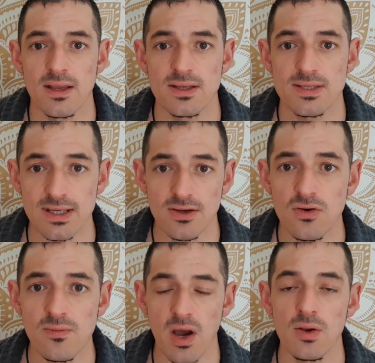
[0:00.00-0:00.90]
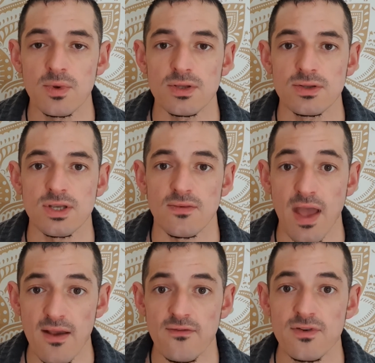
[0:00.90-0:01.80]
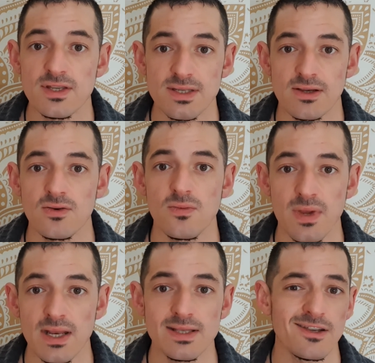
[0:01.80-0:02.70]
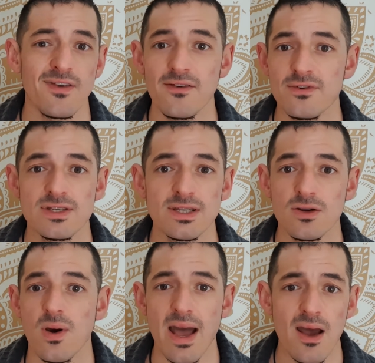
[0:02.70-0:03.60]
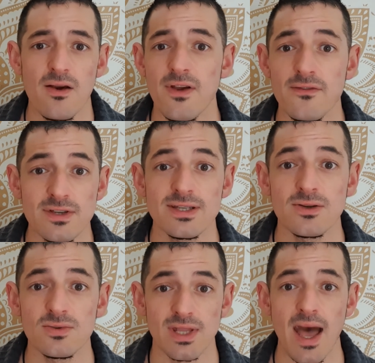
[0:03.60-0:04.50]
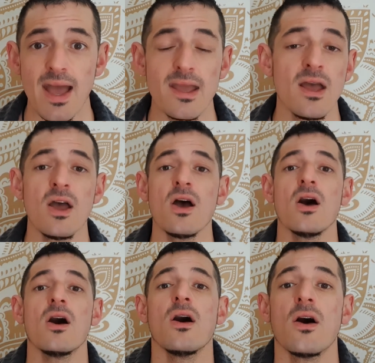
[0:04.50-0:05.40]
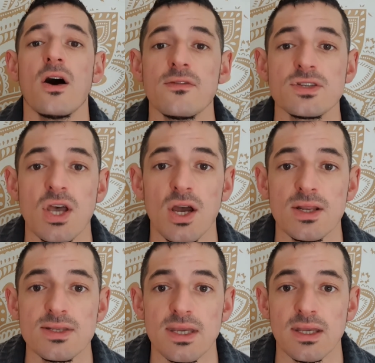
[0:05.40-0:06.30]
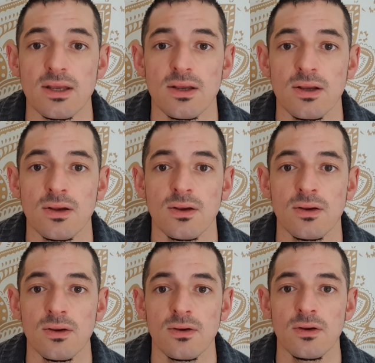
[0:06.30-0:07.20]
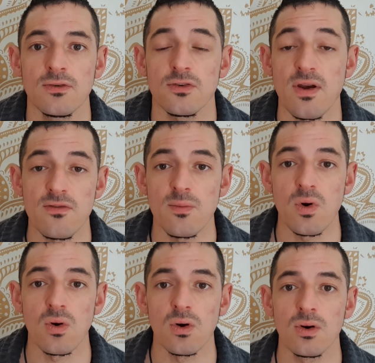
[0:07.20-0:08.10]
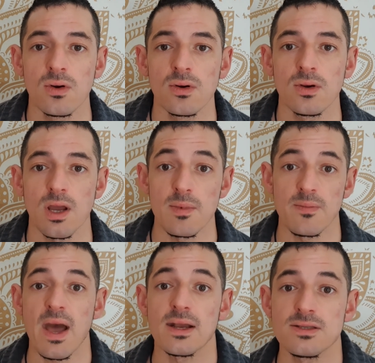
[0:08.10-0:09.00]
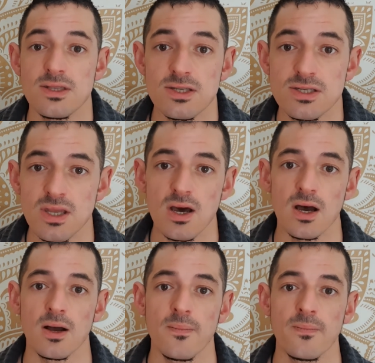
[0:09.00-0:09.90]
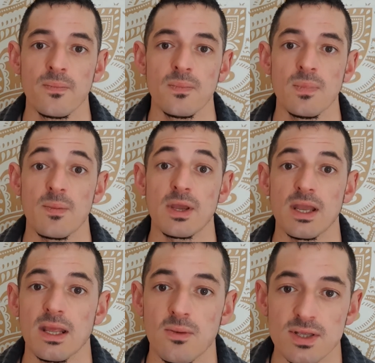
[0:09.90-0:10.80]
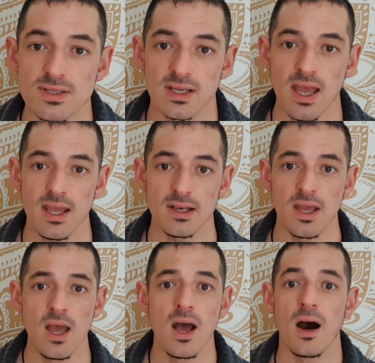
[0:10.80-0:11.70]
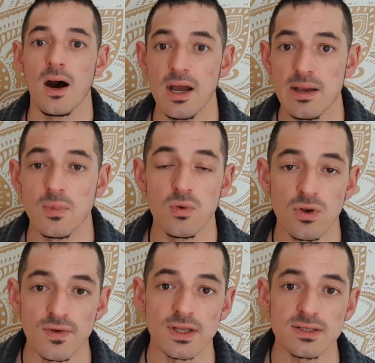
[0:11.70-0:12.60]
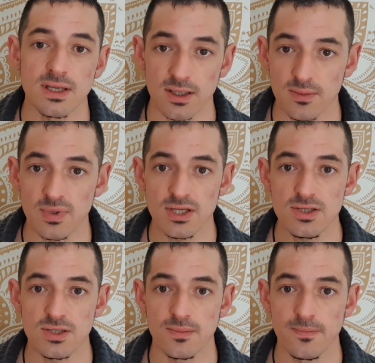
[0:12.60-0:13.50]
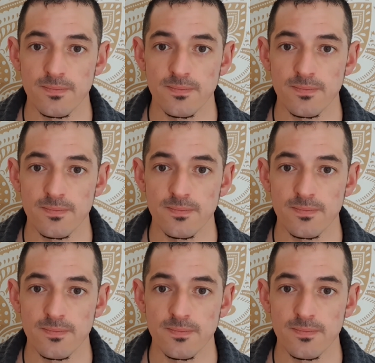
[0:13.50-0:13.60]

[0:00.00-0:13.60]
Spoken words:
single moment of every single minute, of every single hour, of every single day of eternity, forevermore, coming back to the start and beginning once again. I am all of it in completion.